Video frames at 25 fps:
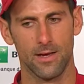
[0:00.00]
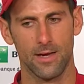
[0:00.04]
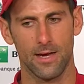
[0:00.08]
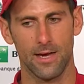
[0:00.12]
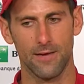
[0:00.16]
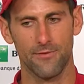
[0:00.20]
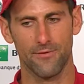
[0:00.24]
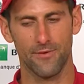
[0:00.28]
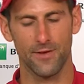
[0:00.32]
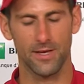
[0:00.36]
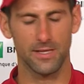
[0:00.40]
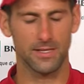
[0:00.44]

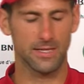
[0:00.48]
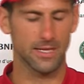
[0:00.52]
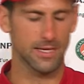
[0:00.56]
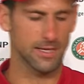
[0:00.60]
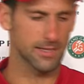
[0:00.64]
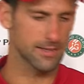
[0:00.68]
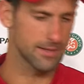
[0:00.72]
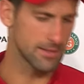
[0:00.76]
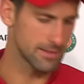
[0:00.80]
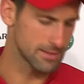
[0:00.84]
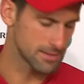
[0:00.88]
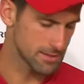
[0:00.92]
I felt
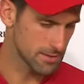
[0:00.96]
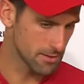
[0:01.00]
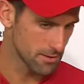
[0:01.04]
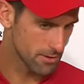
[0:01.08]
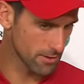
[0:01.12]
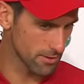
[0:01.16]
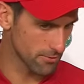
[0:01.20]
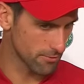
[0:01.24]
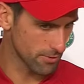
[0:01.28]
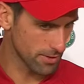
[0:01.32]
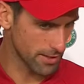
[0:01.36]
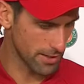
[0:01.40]
like this
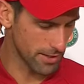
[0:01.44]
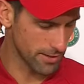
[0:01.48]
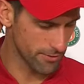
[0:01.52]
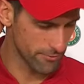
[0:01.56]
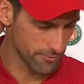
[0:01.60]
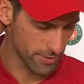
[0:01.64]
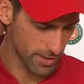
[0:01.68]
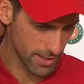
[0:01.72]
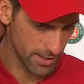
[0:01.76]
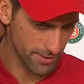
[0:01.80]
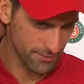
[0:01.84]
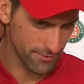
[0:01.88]
year when I
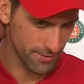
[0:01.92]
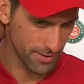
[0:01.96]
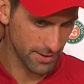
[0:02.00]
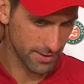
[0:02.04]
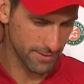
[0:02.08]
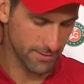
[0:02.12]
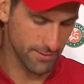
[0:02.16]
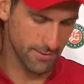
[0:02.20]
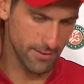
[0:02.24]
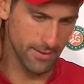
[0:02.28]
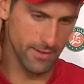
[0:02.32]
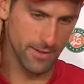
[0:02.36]
arrived
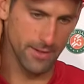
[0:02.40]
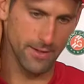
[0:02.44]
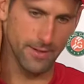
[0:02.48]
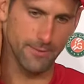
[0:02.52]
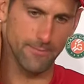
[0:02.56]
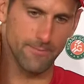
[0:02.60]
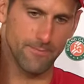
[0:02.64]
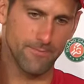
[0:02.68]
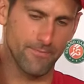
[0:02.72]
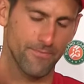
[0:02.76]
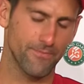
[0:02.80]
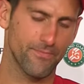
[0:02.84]
that
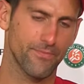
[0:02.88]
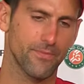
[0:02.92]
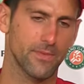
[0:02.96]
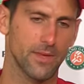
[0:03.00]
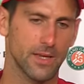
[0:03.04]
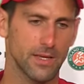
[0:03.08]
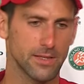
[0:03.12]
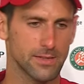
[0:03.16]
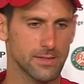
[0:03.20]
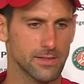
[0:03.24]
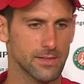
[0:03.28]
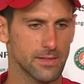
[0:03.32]

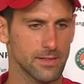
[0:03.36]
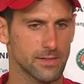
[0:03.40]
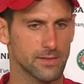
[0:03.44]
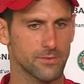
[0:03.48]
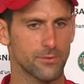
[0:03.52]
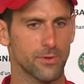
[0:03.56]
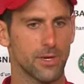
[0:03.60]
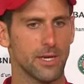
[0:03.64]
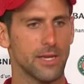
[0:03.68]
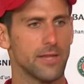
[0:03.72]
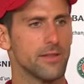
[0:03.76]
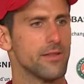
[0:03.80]
it's
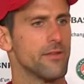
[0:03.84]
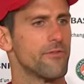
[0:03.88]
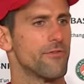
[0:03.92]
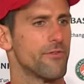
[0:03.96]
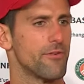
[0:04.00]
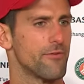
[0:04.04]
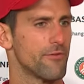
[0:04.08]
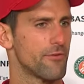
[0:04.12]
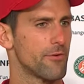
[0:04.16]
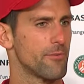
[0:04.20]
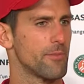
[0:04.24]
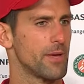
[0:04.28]
really
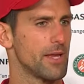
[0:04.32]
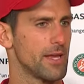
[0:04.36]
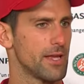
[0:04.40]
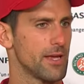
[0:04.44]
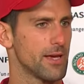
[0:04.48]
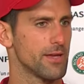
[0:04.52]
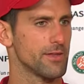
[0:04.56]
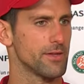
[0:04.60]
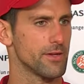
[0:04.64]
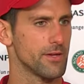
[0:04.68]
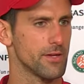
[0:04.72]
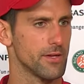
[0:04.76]
different from any
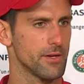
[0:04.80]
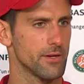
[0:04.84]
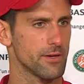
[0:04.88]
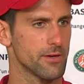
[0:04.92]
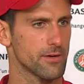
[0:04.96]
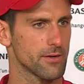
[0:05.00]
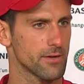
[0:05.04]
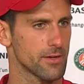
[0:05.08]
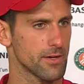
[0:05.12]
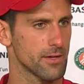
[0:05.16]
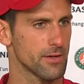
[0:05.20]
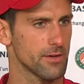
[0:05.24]
other
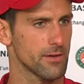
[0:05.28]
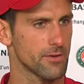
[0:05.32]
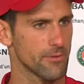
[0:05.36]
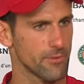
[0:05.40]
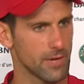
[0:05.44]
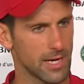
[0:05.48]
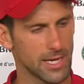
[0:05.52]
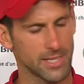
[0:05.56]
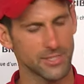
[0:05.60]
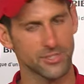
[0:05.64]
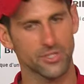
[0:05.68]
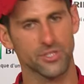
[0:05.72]
year. The
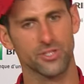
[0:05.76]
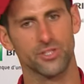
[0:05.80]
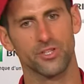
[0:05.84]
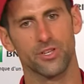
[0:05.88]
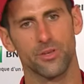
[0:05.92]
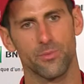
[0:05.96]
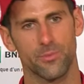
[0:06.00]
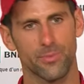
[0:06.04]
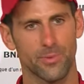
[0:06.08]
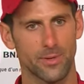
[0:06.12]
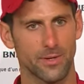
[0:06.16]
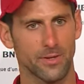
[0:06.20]

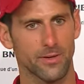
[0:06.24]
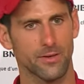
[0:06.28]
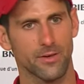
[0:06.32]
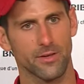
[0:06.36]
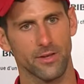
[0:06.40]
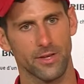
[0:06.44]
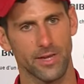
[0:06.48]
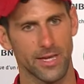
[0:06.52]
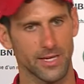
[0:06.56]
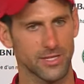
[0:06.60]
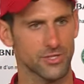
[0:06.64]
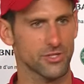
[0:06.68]
relationship and
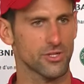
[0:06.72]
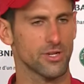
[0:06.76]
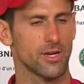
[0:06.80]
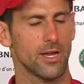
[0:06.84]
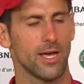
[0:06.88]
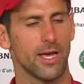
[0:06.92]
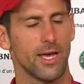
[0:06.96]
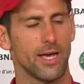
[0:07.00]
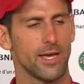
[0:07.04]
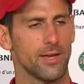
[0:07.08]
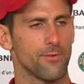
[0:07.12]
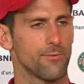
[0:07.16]
connection
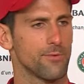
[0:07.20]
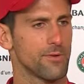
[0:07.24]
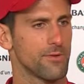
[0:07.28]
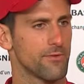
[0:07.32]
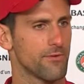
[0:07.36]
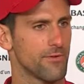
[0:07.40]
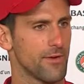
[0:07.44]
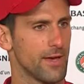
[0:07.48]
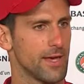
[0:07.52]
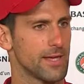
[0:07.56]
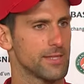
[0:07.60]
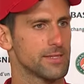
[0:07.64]
I had with
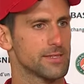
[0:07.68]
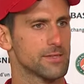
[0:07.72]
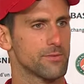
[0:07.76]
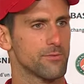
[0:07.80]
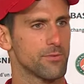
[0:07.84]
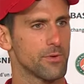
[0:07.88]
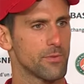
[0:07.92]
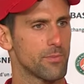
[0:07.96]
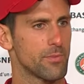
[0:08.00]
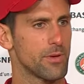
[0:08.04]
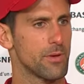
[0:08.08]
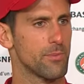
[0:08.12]
fans
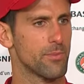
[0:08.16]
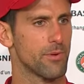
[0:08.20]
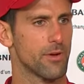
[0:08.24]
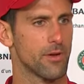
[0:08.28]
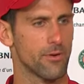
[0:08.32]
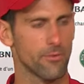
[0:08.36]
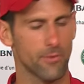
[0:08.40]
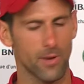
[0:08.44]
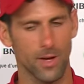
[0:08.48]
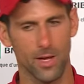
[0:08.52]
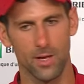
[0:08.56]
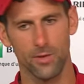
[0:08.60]
and with people
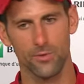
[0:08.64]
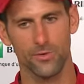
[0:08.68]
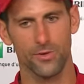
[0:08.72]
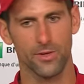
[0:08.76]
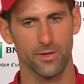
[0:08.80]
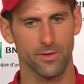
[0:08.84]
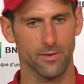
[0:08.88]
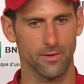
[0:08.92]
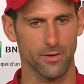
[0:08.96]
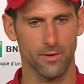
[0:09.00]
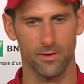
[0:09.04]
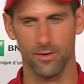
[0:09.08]
around
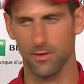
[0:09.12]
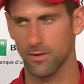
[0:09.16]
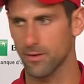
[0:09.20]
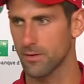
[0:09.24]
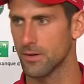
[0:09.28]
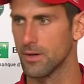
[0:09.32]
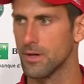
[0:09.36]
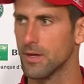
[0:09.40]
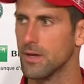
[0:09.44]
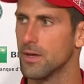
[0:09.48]
that are